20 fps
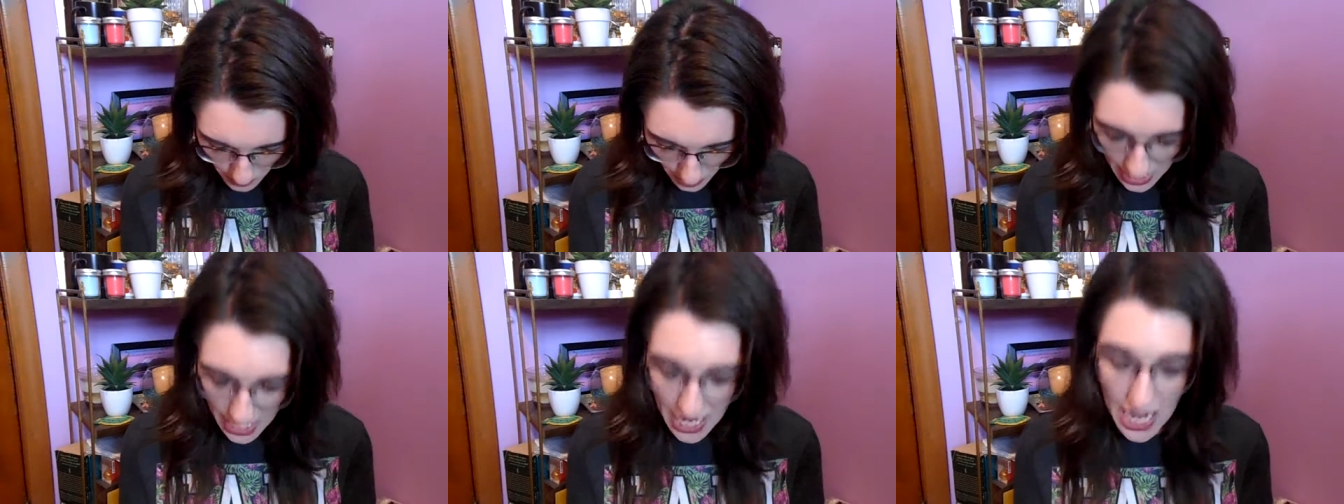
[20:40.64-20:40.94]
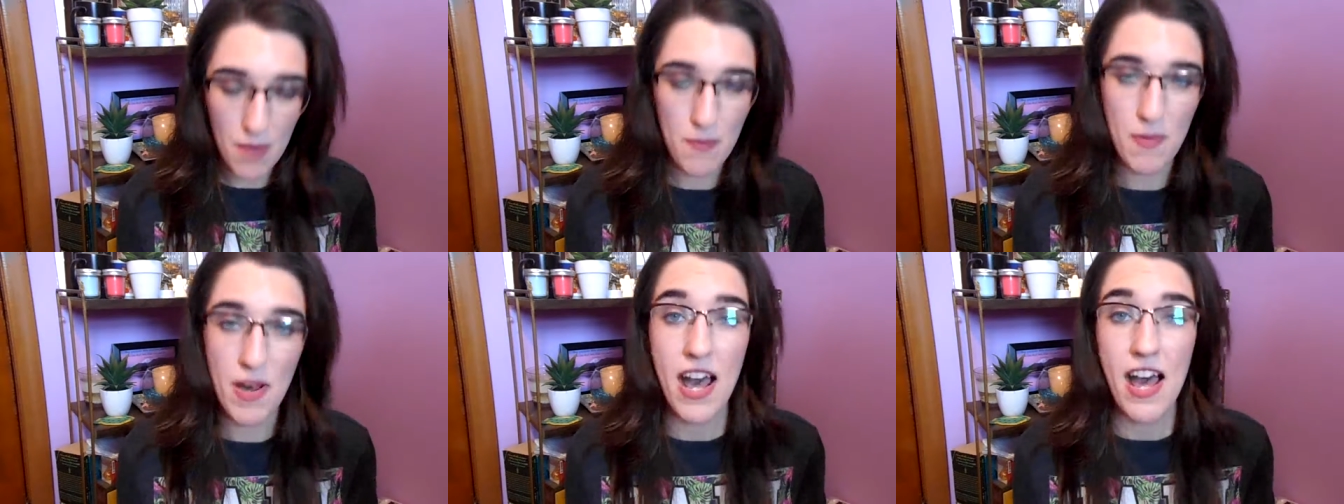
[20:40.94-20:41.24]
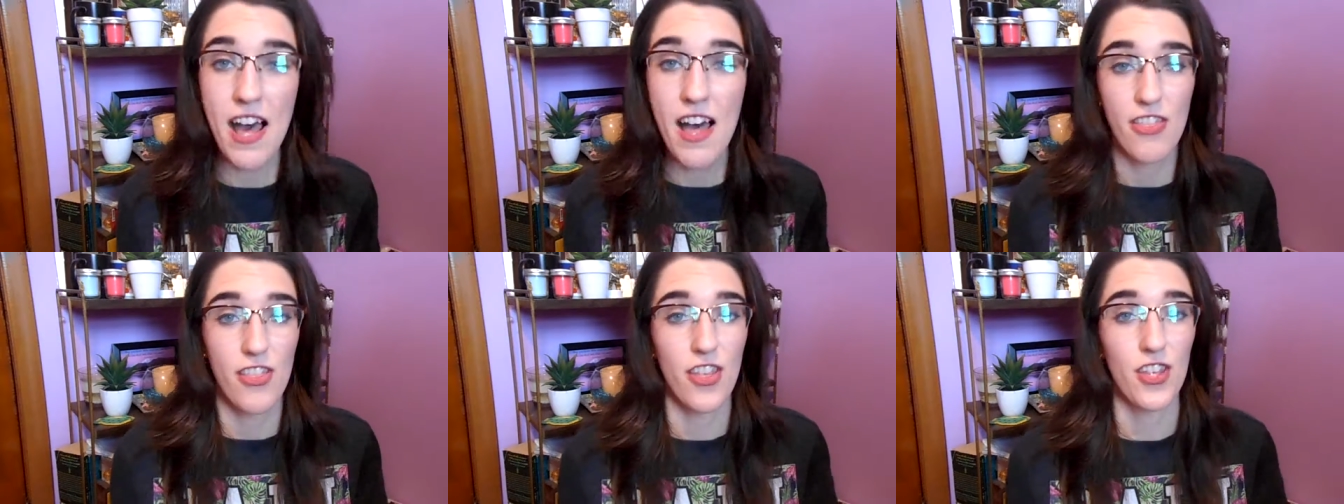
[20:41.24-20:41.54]
Um,
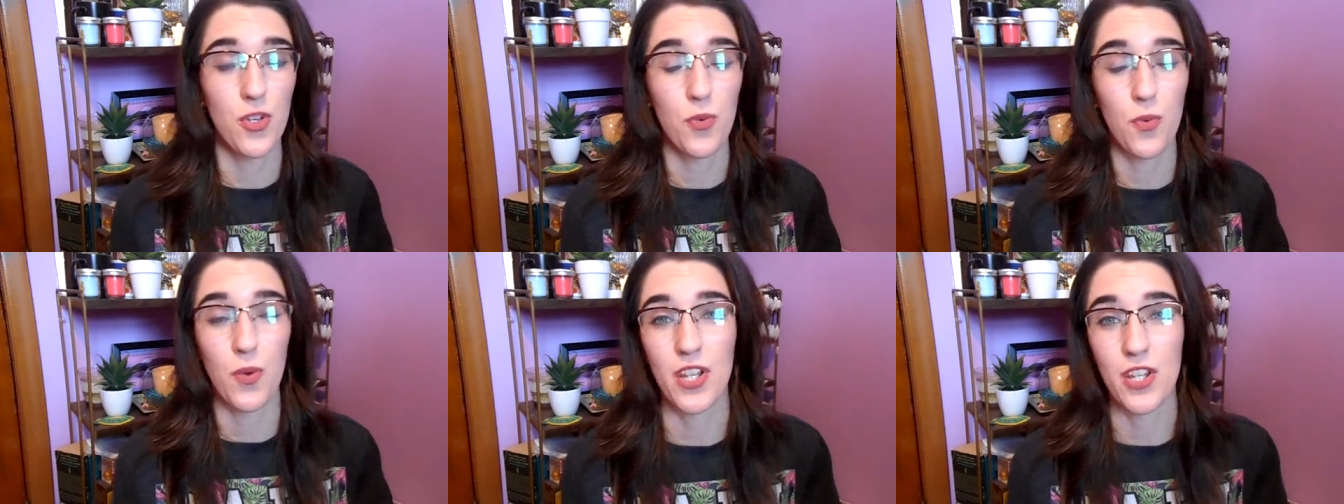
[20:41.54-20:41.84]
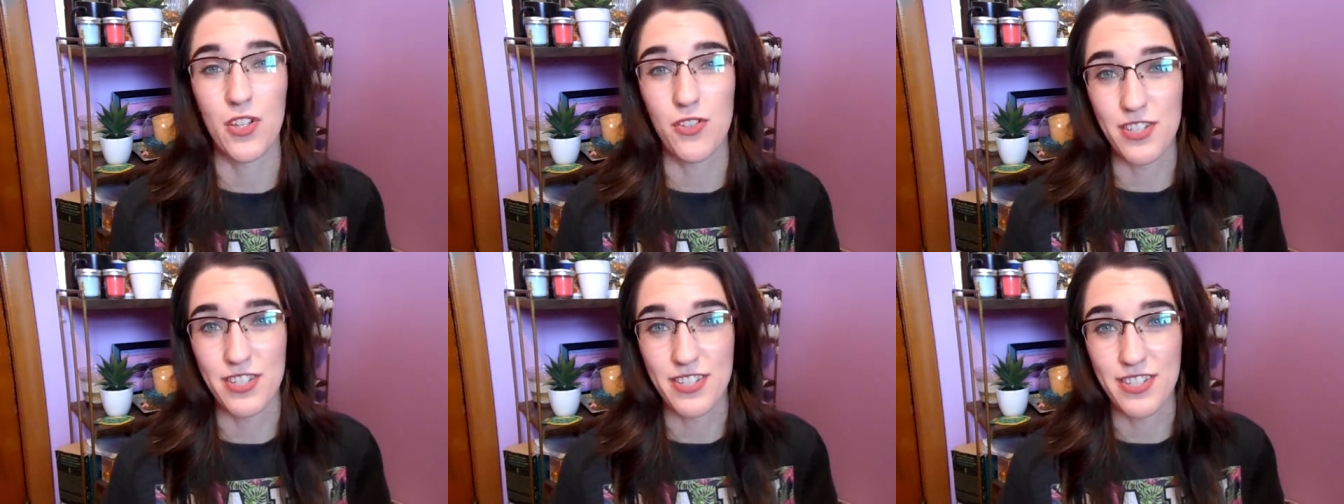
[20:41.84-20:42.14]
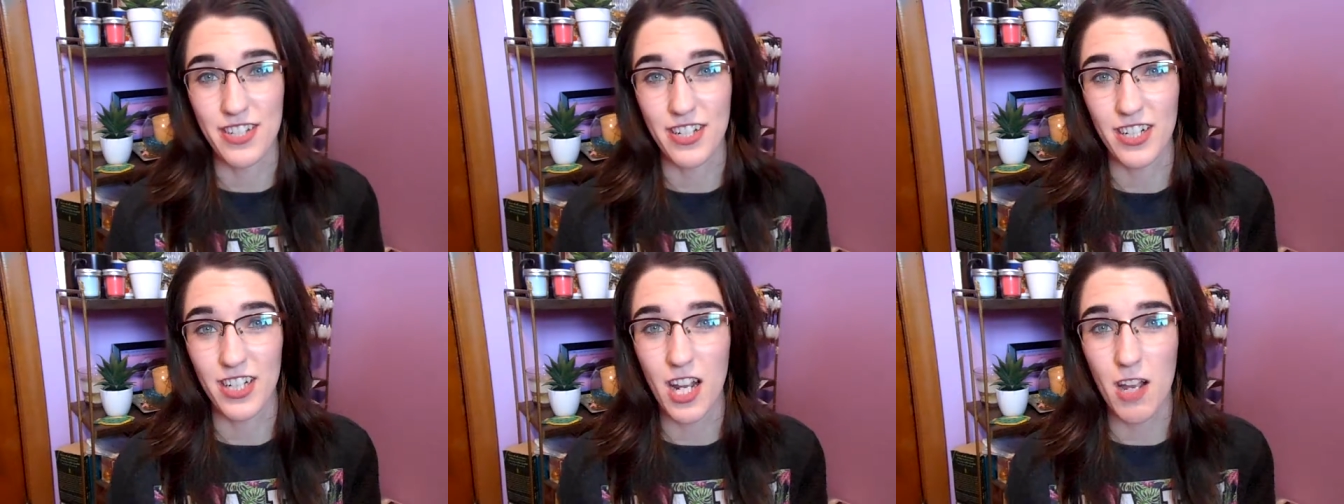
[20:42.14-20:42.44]
then you want to use a
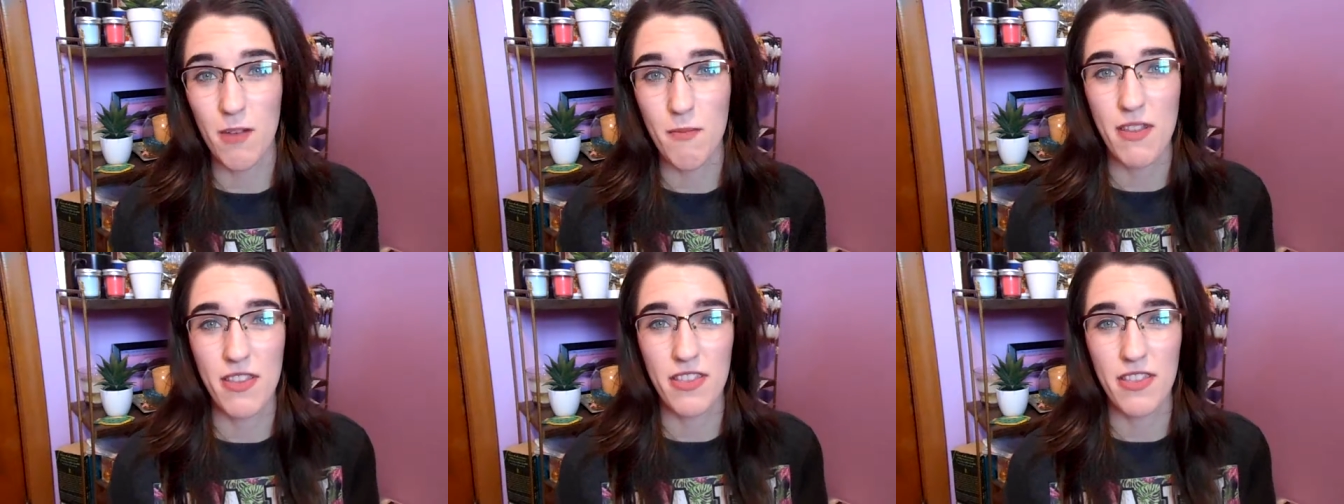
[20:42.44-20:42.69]
serum.